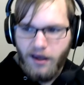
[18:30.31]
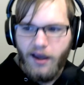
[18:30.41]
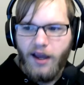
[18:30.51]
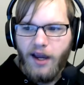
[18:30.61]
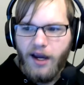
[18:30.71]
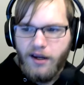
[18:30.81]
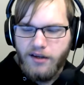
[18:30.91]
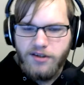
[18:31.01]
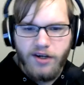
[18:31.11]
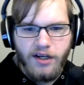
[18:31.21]
And
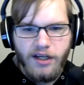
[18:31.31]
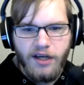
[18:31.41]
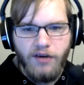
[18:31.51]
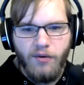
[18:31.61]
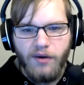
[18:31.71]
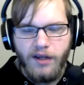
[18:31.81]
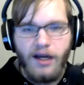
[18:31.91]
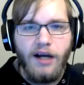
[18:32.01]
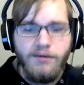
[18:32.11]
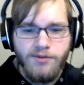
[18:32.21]
it's starting to get annoying.
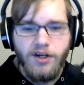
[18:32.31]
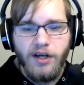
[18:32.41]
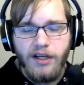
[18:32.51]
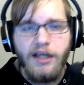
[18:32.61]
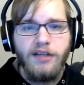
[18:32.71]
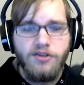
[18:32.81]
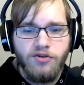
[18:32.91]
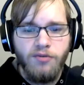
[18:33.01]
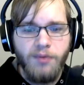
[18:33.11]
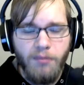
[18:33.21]
Like, I'm starting to get
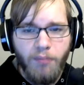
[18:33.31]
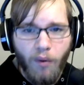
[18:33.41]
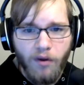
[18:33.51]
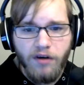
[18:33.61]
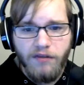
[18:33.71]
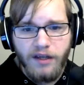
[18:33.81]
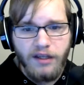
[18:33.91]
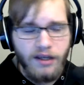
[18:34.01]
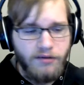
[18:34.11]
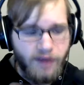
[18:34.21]
super bored of it,
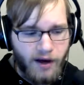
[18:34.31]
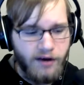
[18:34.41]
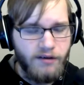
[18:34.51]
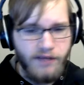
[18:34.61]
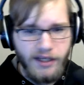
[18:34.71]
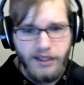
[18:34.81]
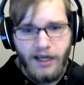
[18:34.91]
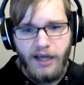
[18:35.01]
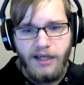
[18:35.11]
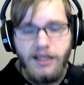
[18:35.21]
like, tired of it,
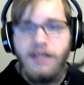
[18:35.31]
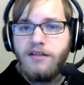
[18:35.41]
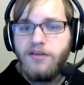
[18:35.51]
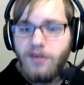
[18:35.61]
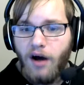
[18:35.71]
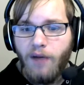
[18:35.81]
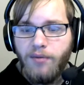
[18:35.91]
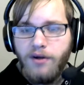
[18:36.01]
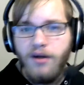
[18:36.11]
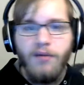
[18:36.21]
and it needs to stop.
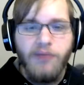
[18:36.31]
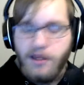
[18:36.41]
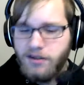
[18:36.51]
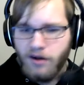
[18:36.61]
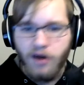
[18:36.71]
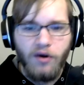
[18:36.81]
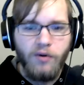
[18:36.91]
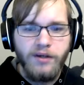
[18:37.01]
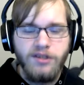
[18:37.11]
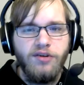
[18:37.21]
But it's not
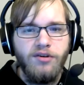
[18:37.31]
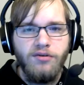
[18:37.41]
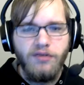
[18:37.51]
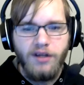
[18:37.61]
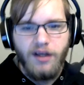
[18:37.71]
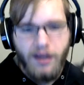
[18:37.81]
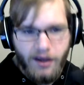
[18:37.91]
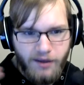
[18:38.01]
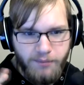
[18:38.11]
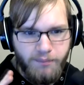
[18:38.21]
going to.
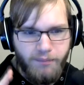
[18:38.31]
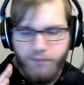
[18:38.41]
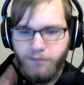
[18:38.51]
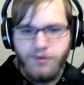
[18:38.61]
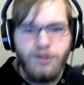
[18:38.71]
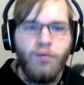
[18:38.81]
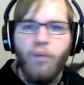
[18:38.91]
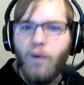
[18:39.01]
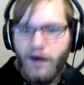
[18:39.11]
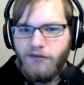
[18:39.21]
Just
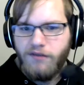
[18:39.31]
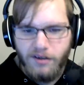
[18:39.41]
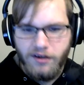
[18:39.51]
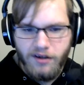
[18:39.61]
whatever.